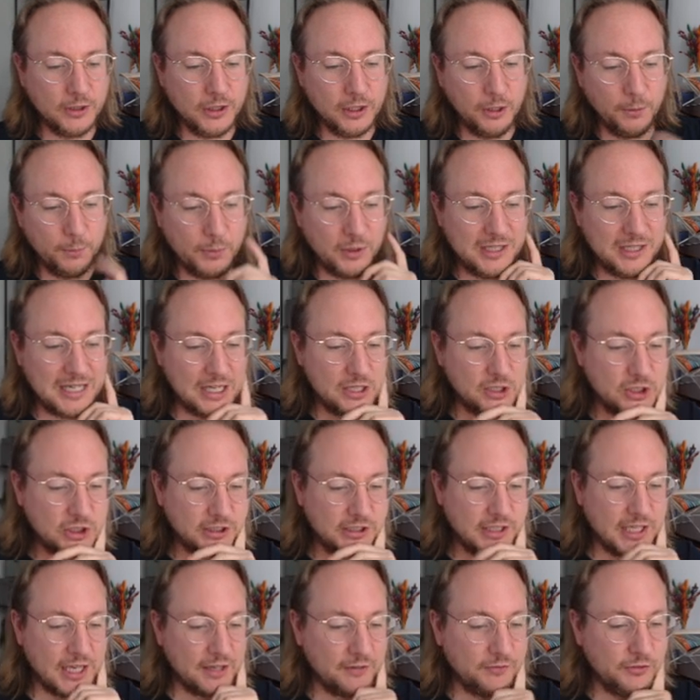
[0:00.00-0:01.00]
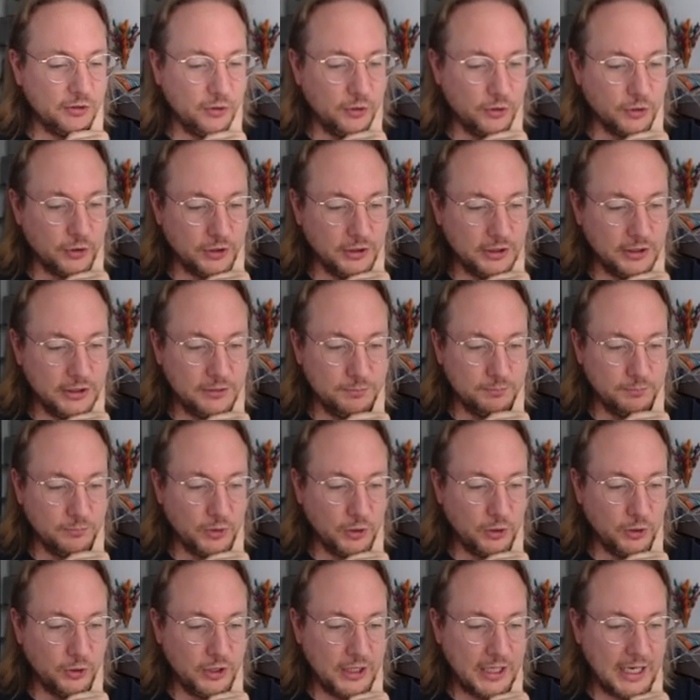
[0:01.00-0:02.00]
you know, potentially have an early
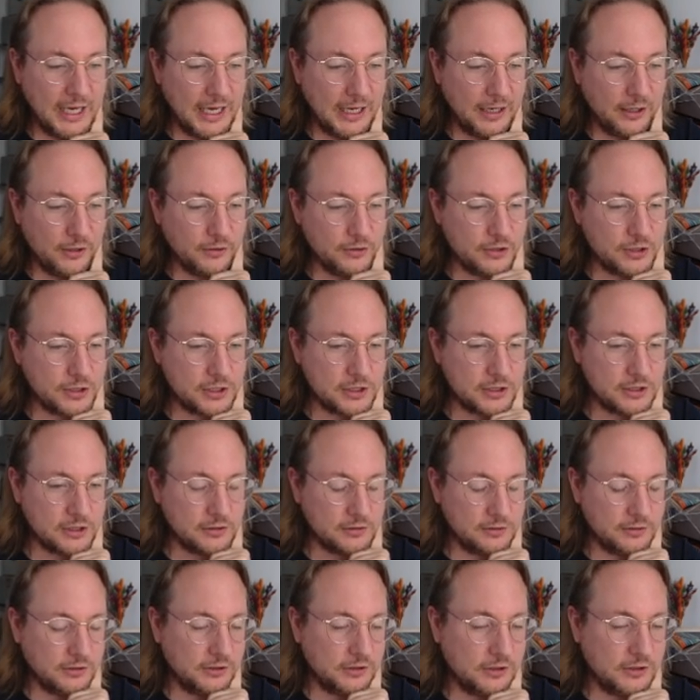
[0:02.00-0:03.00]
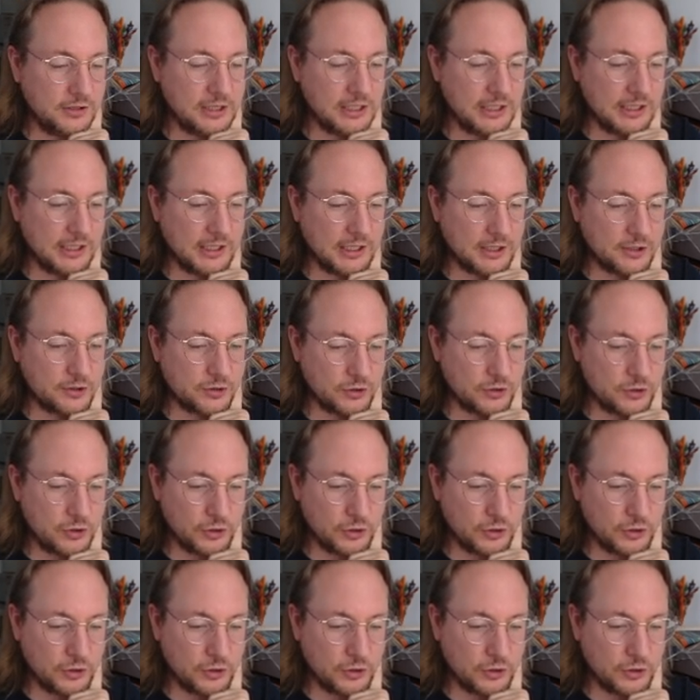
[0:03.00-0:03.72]
Moti out. I can take an extra